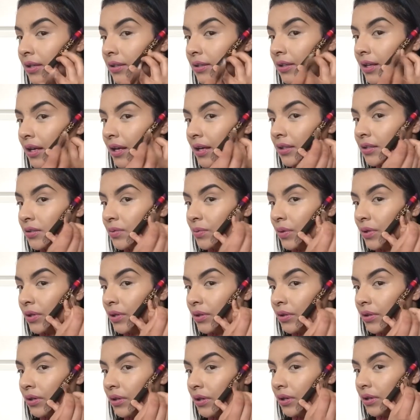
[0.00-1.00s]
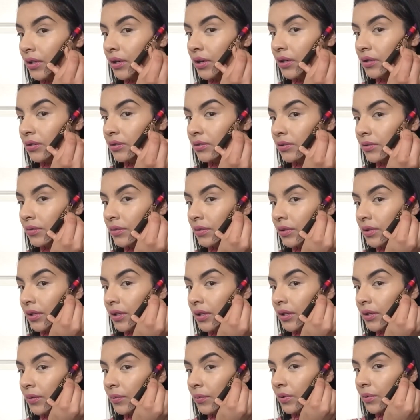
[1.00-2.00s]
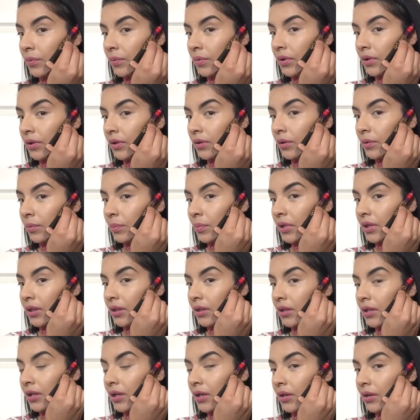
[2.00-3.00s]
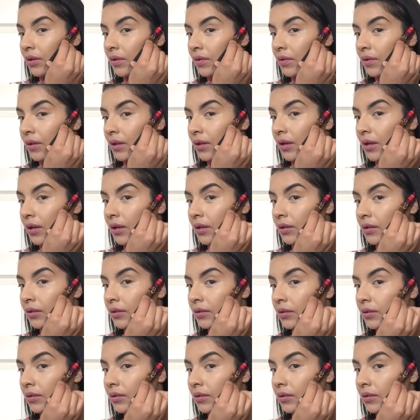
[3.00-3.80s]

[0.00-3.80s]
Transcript: That's where you're gonna contour, okay? We don't want to go below that.